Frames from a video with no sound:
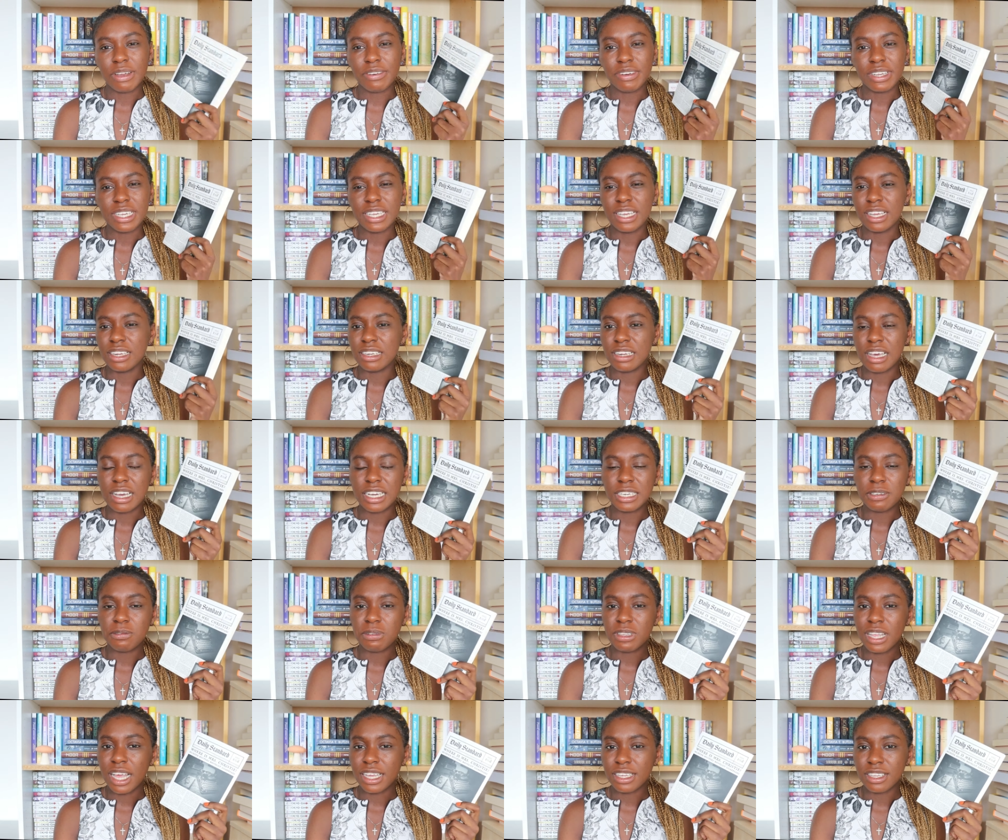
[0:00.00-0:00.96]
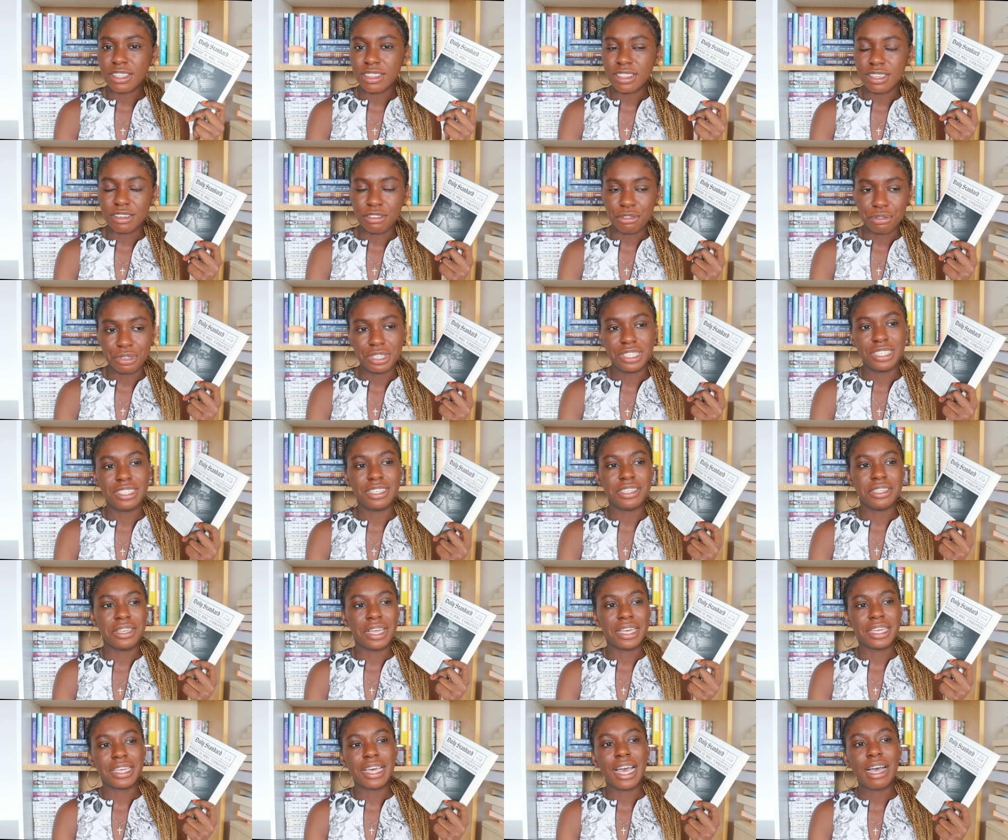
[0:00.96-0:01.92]
very aligned with Agatha
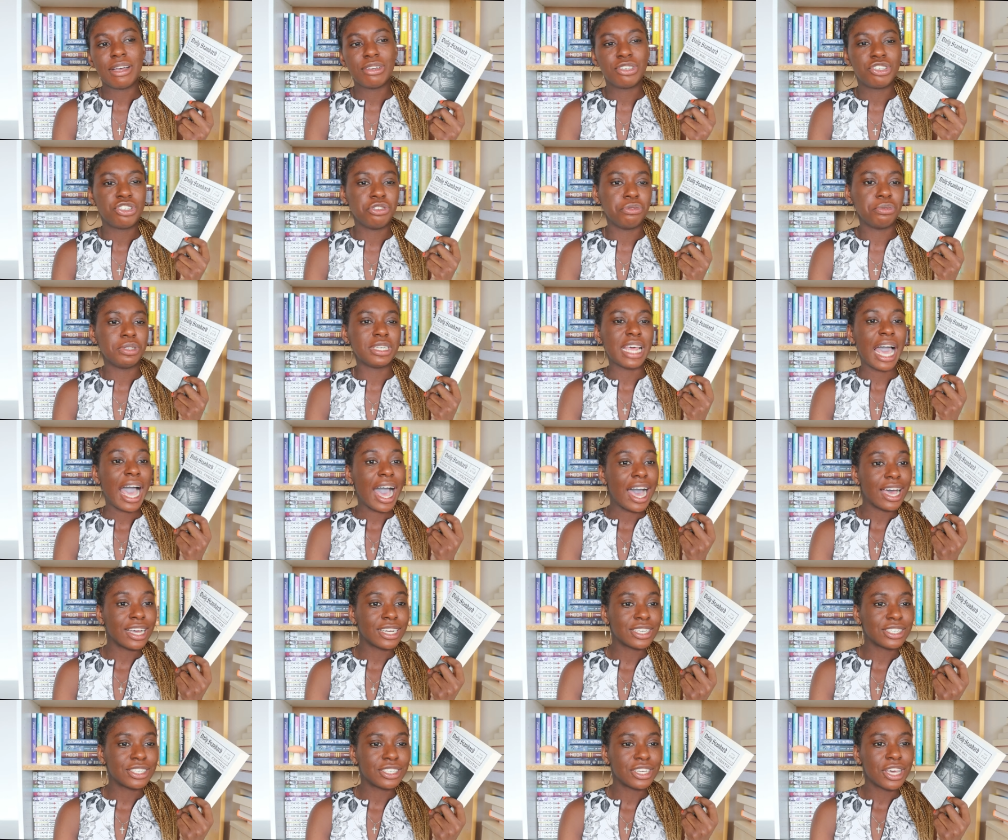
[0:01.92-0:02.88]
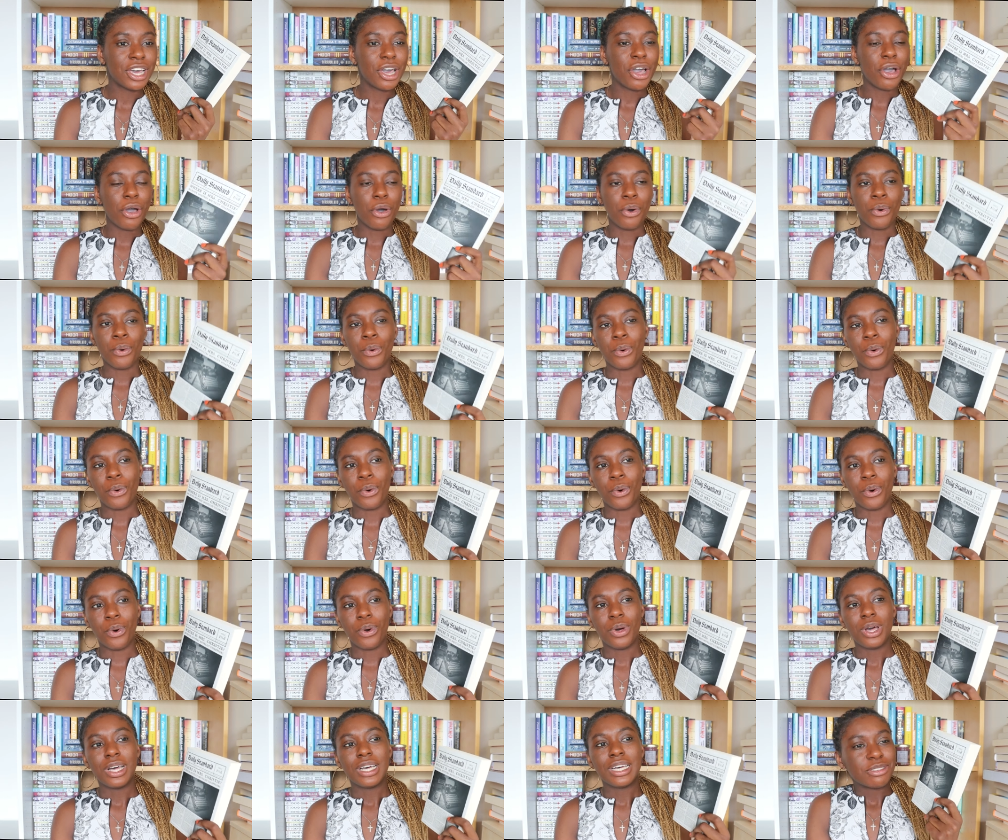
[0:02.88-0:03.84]
Christie, like how she would act
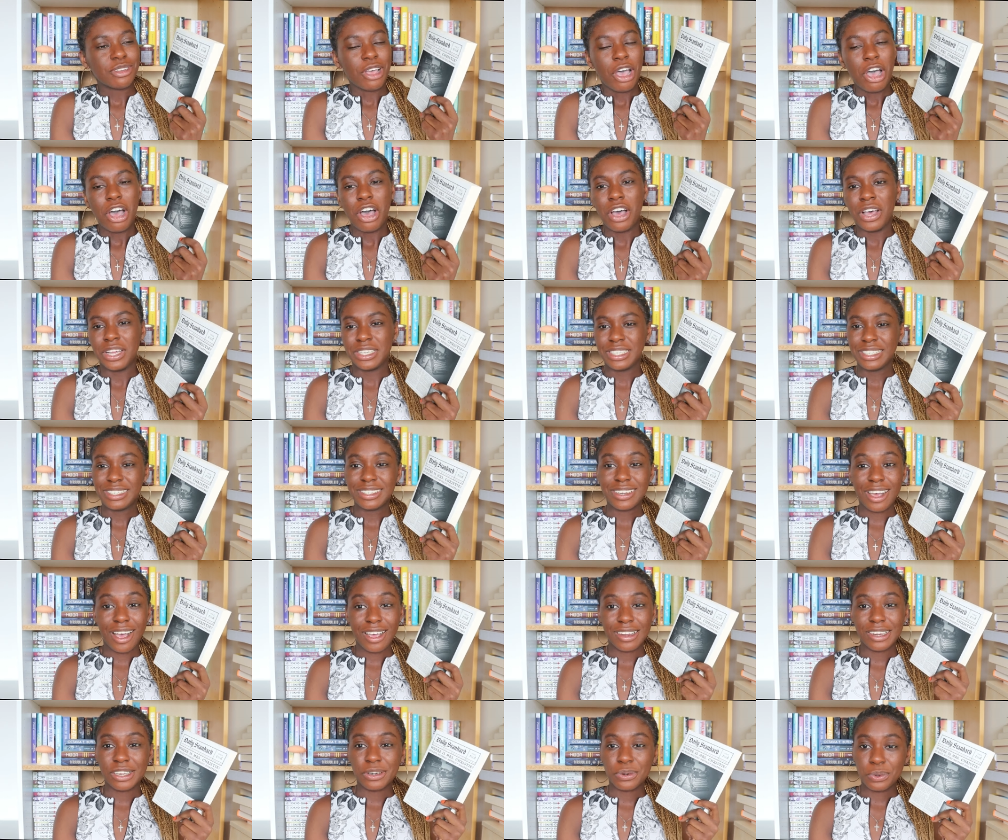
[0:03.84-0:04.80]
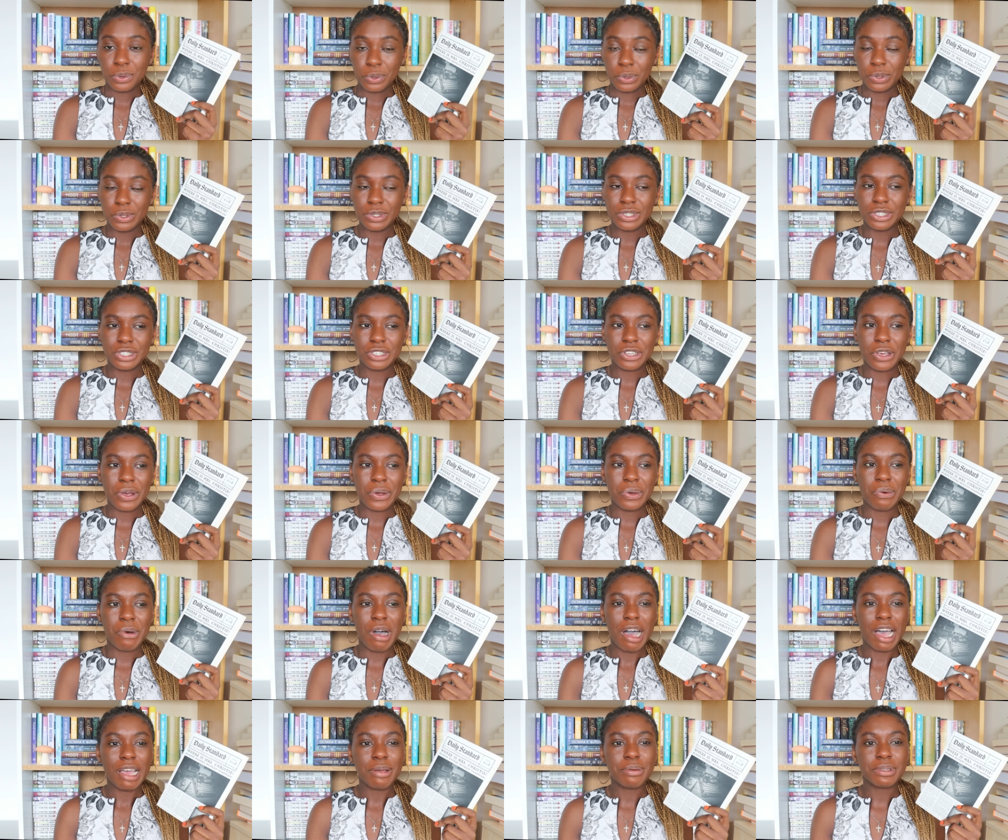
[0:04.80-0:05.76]
or her her style at all
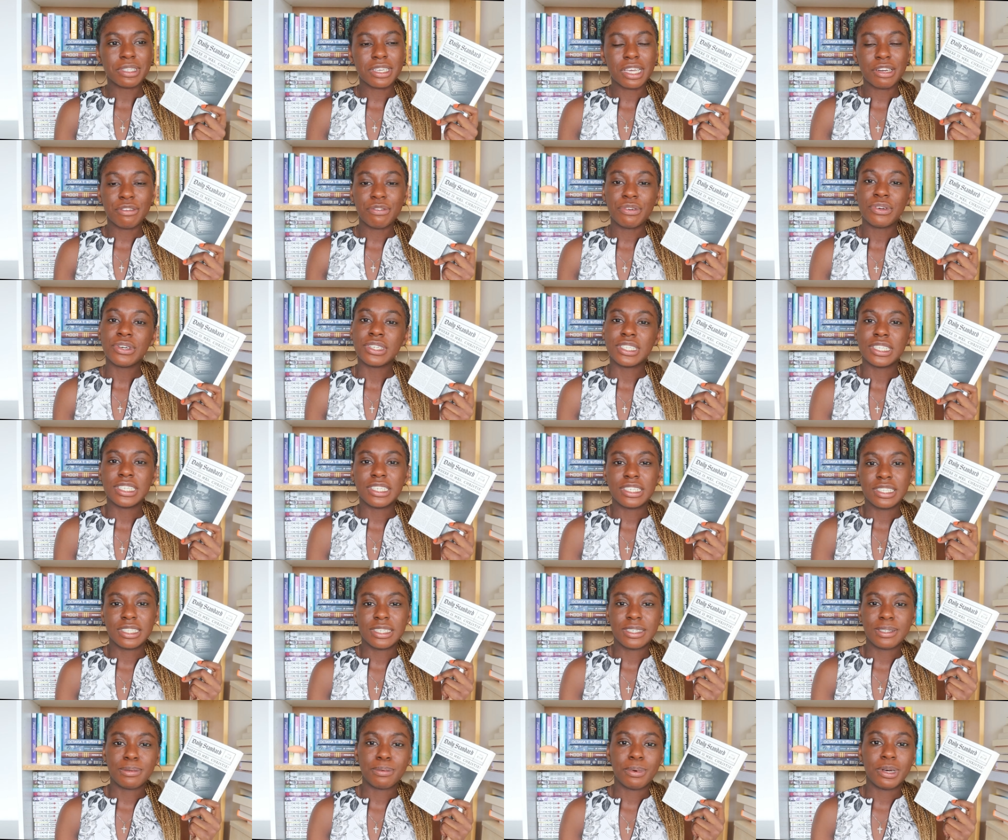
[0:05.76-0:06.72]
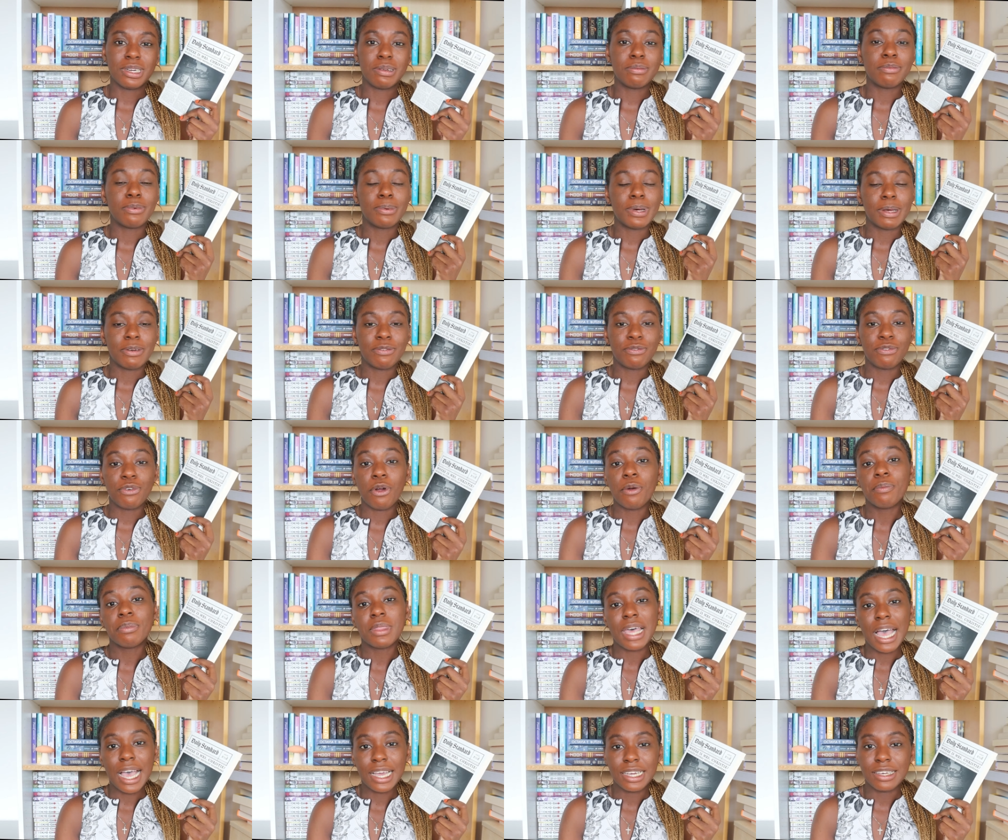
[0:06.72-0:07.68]
so I was kind of hooked into this one
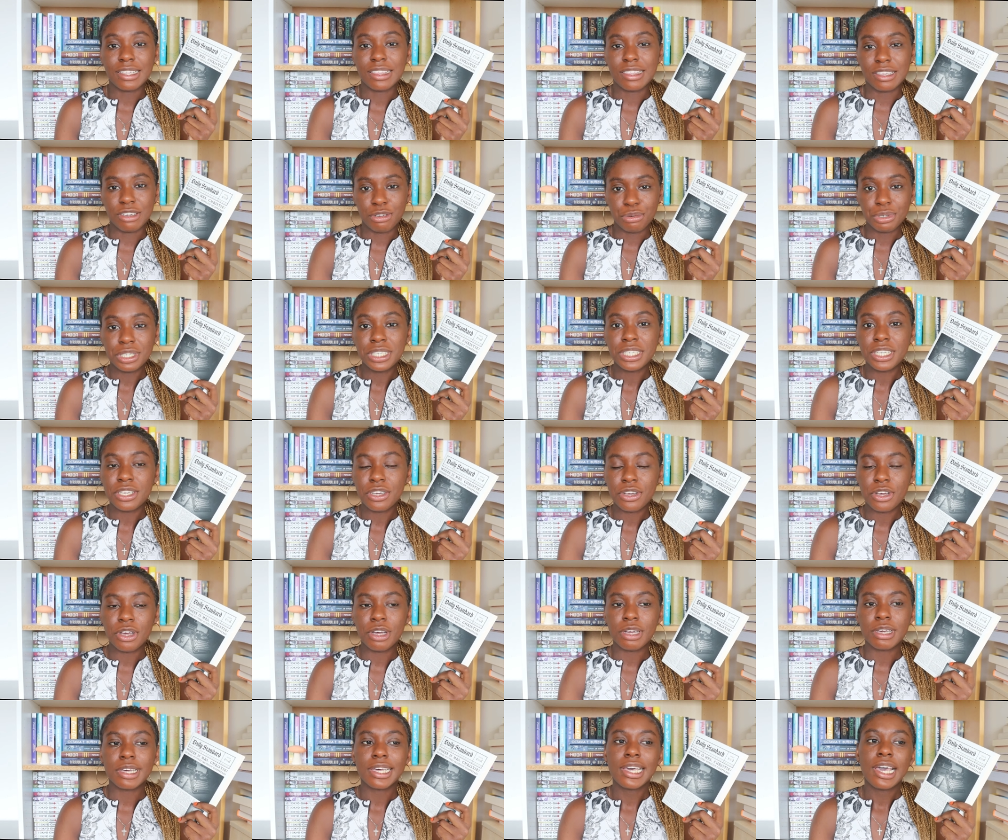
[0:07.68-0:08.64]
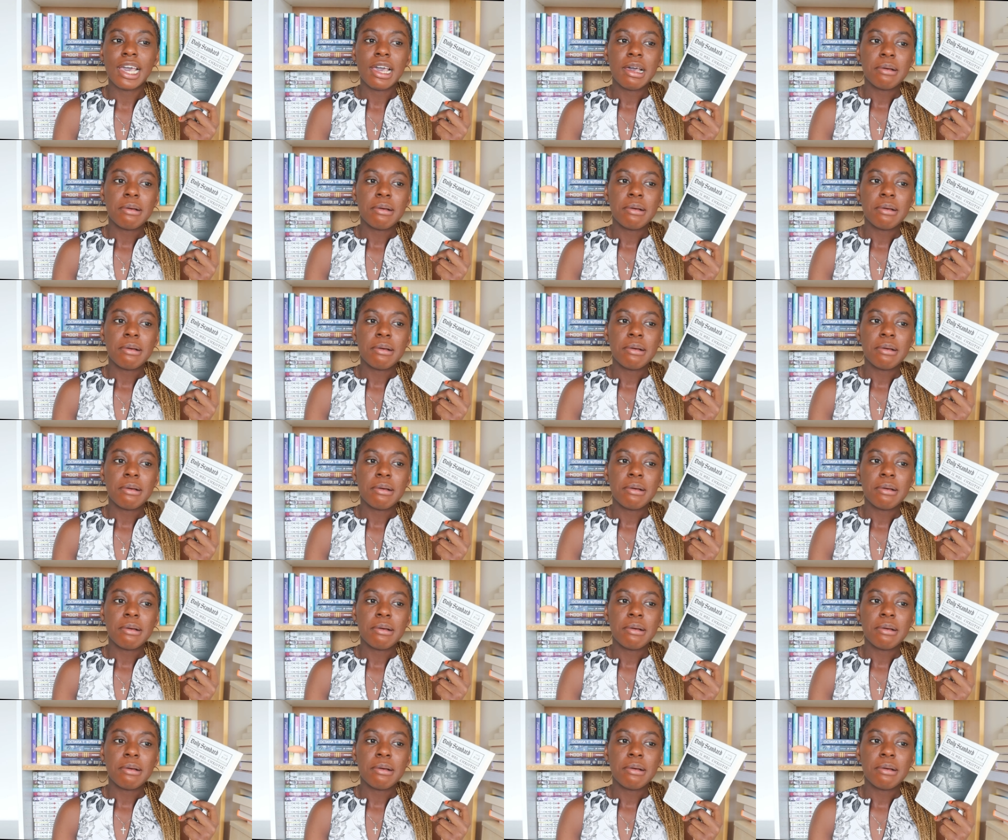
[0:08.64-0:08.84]
from the Agatha Christie hook